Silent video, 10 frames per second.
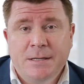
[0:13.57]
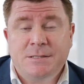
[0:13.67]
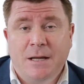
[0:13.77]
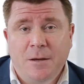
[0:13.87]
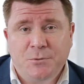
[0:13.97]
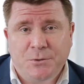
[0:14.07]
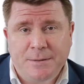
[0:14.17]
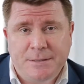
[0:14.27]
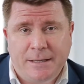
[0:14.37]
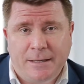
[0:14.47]
Today I'm
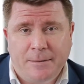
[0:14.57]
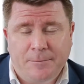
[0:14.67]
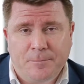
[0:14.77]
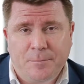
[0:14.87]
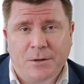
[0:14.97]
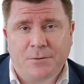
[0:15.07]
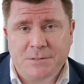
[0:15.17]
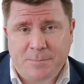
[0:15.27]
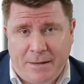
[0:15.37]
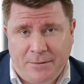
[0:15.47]
joined here by
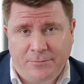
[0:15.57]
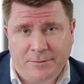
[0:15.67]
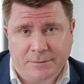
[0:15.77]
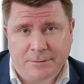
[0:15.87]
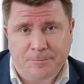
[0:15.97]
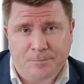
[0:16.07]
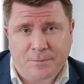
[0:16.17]
Chris Bedingfield,